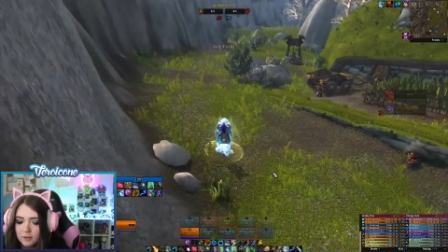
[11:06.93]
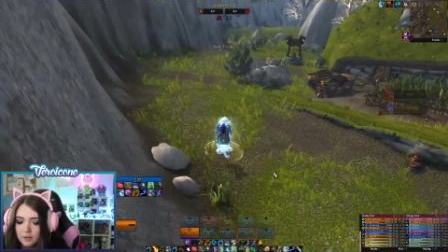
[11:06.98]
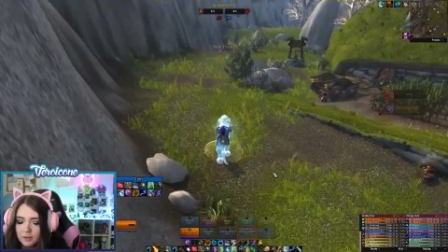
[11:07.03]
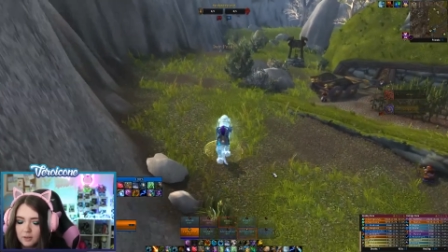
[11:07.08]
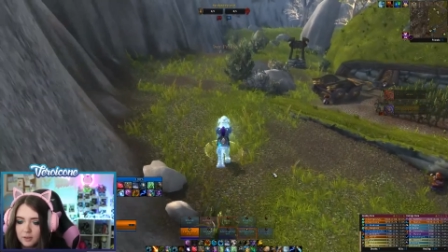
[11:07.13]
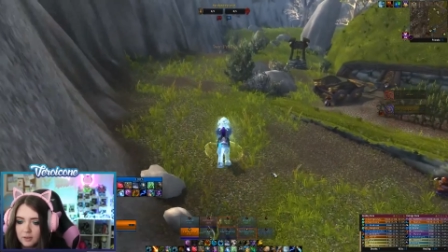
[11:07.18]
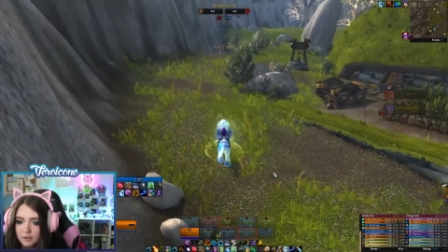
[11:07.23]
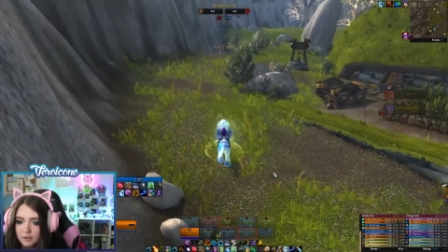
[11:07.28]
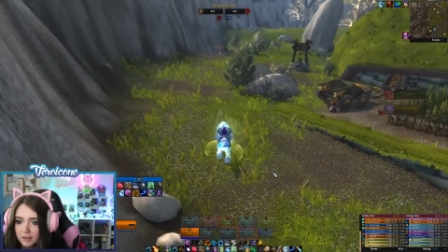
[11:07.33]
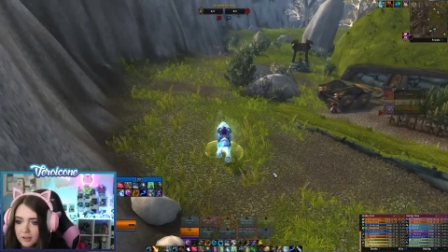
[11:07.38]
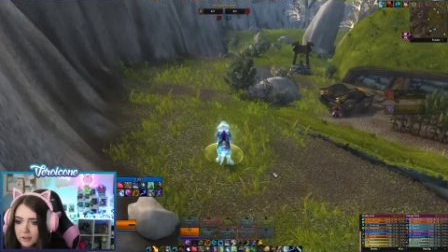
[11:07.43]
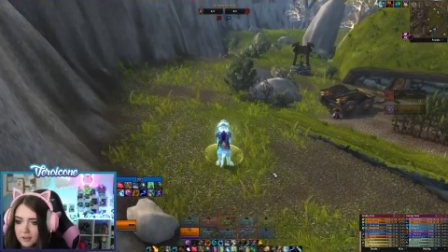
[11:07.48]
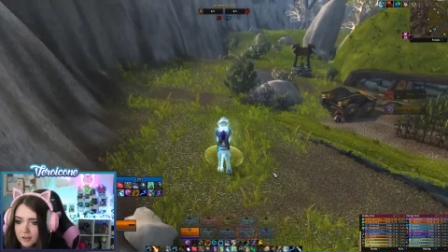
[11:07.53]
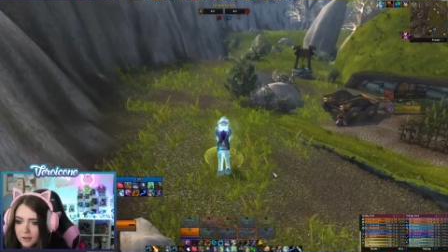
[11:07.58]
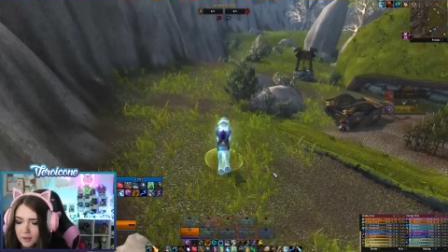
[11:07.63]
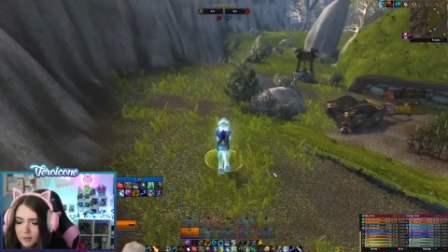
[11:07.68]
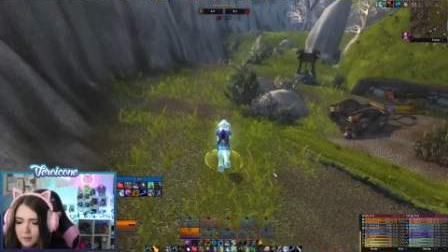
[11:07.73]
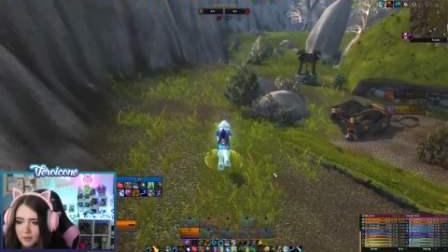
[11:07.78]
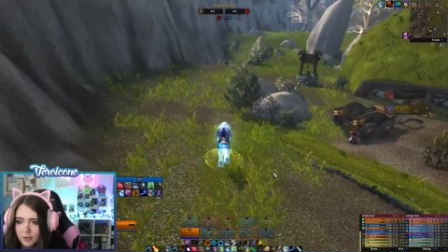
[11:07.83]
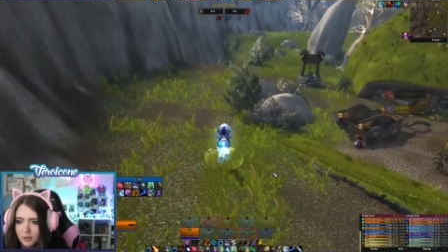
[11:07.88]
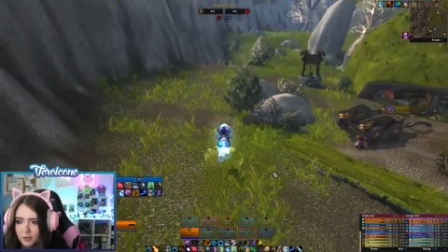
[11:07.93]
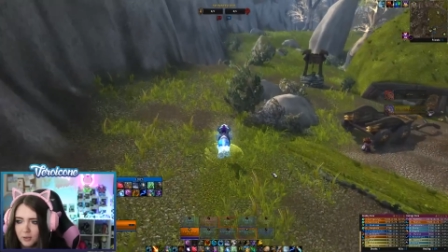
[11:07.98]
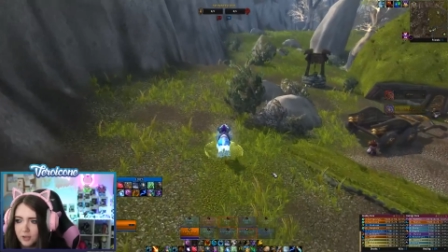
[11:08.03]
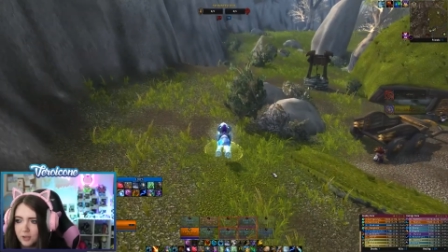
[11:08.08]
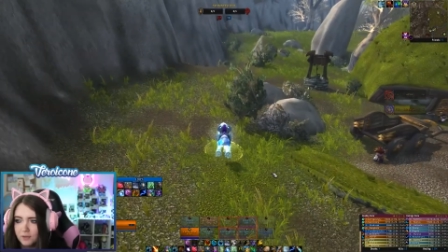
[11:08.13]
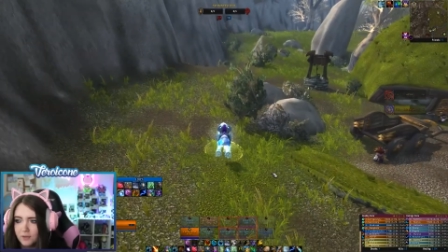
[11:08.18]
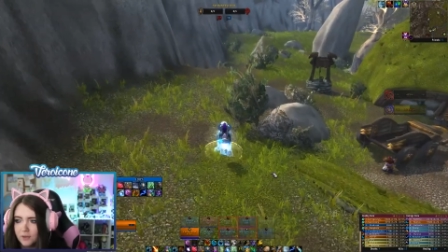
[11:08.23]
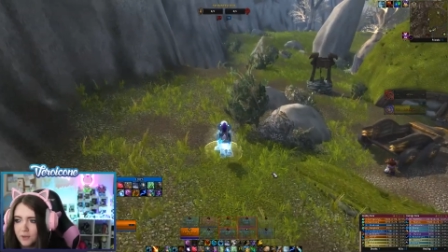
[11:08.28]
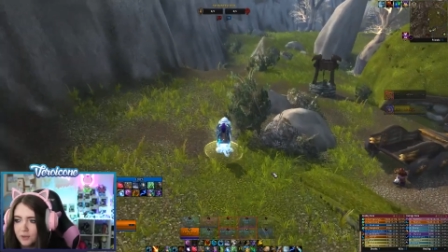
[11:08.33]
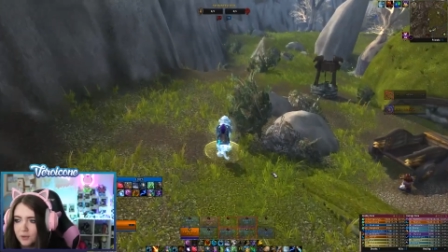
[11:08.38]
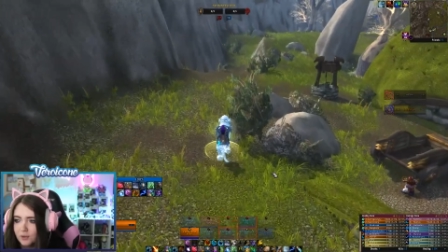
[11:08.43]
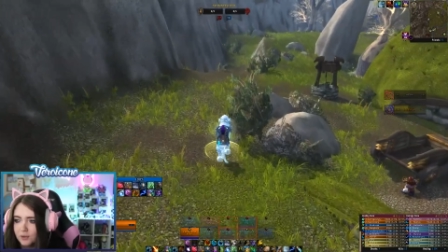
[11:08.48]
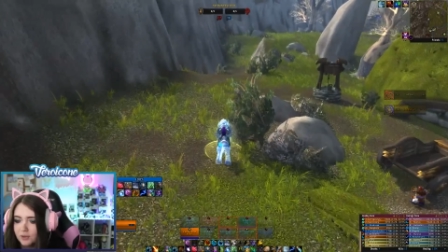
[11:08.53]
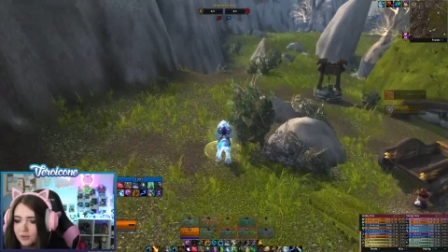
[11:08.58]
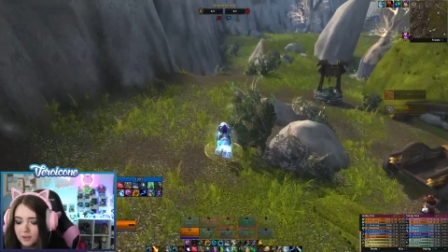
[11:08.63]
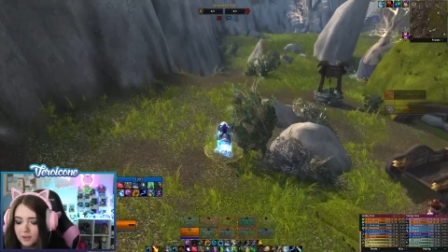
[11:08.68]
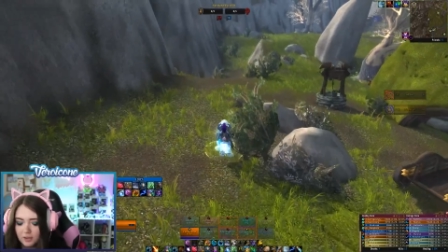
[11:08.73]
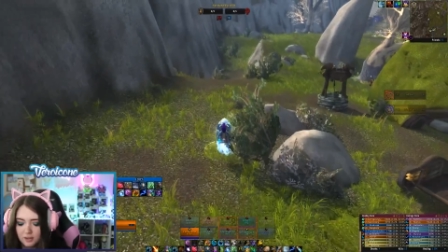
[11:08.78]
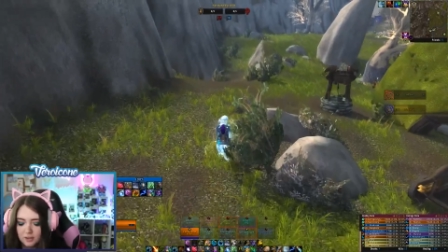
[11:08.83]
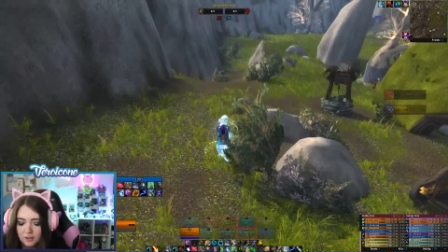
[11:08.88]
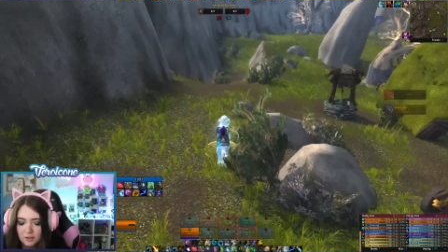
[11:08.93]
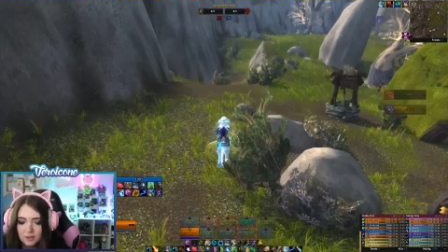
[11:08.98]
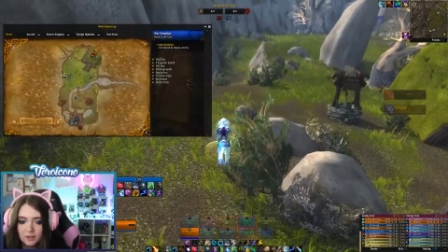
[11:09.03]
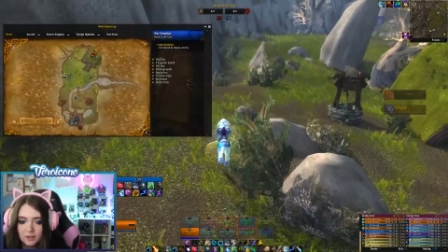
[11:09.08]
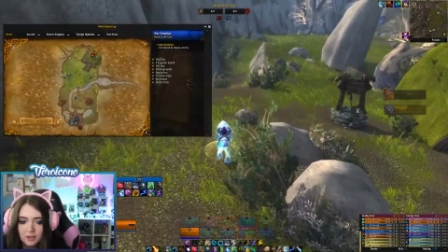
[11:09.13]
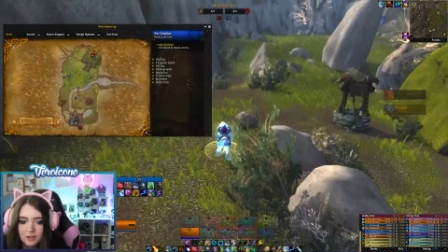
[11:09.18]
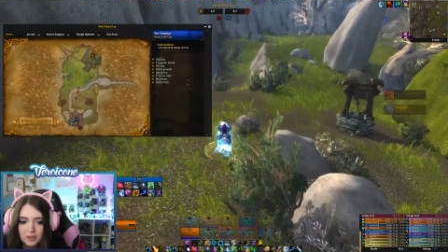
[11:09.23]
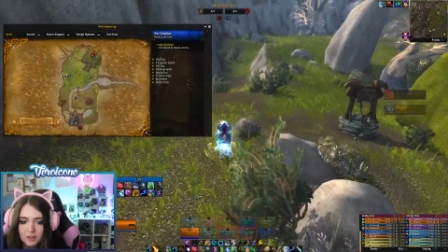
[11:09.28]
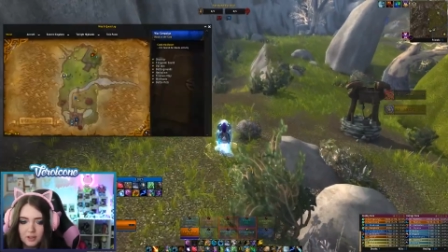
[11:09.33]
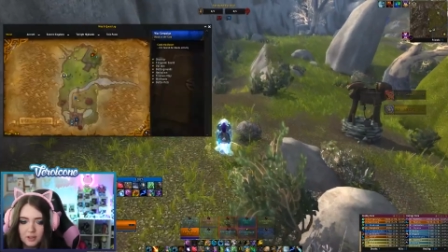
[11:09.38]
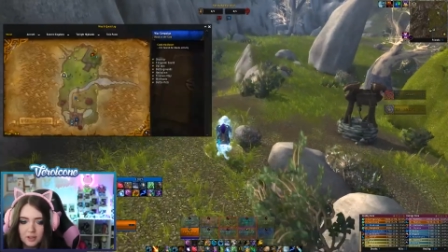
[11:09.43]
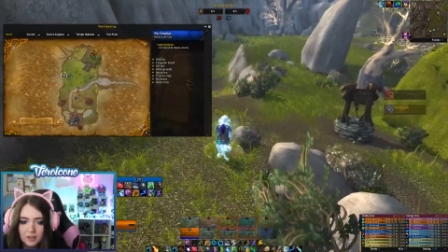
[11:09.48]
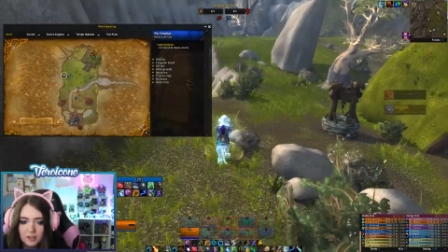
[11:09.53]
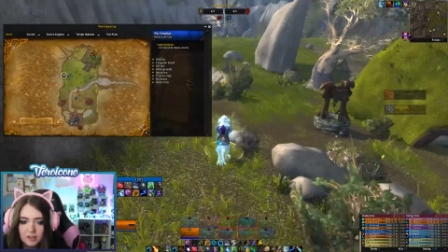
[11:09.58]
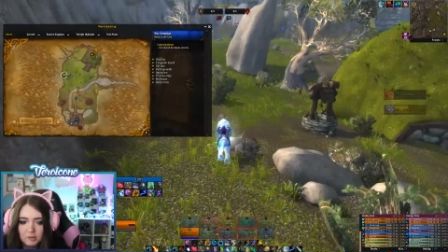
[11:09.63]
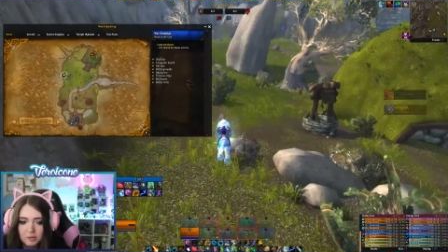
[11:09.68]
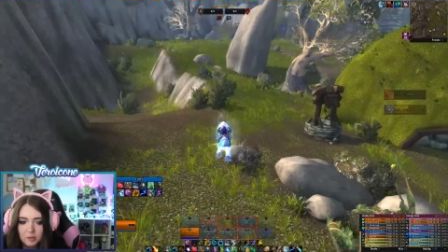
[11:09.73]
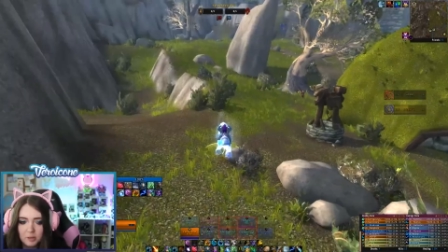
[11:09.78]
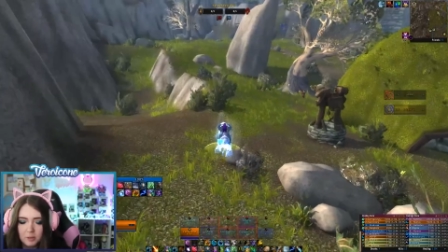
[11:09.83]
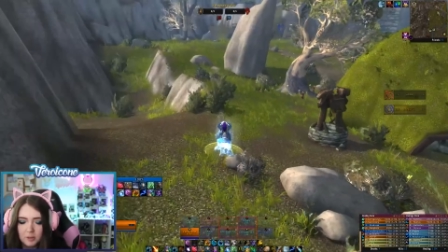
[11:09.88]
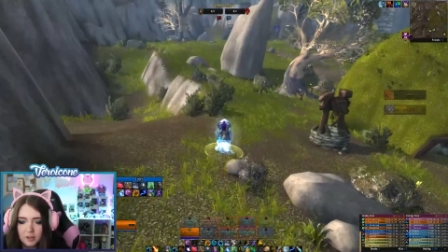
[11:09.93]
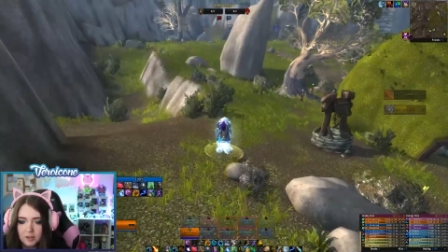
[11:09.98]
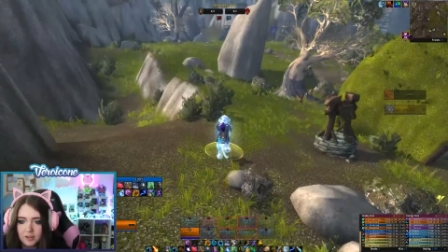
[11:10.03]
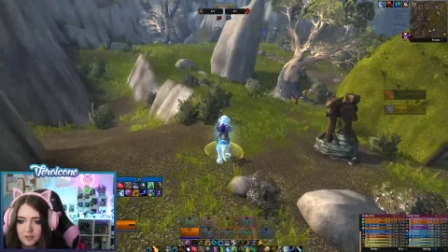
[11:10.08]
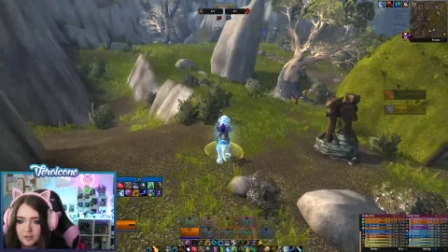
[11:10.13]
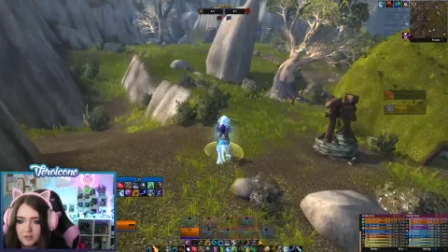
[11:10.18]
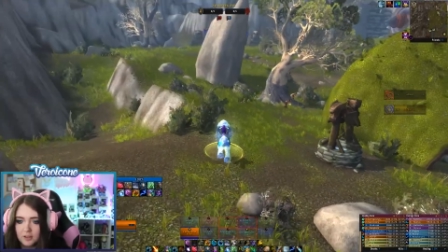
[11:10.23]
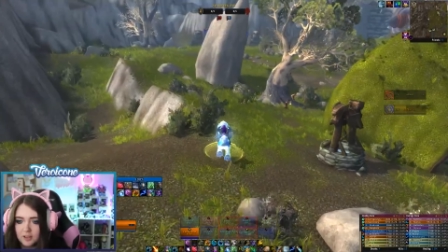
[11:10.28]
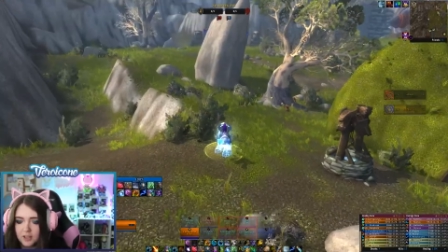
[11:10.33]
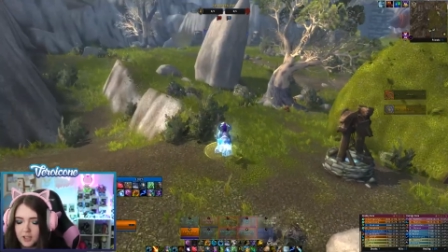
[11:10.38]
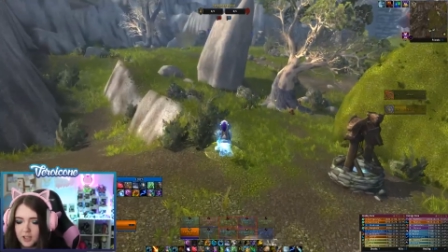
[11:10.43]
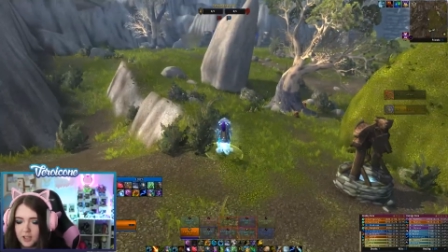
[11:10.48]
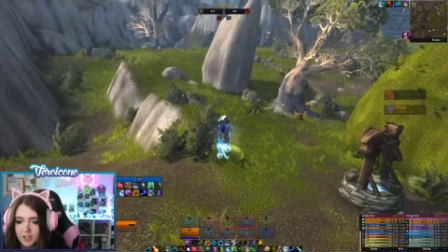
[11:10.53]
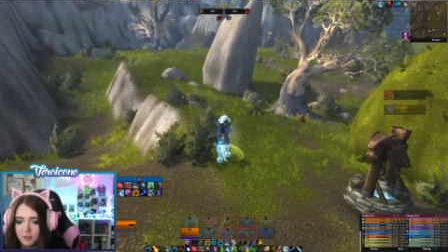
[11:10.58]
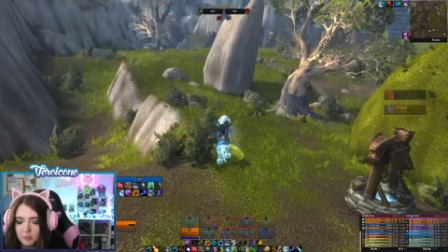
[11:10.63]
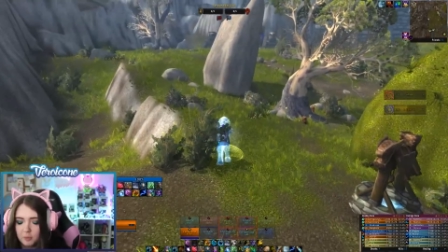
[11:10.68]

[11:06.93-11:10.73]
I'm so confused. Maybe because I was dead,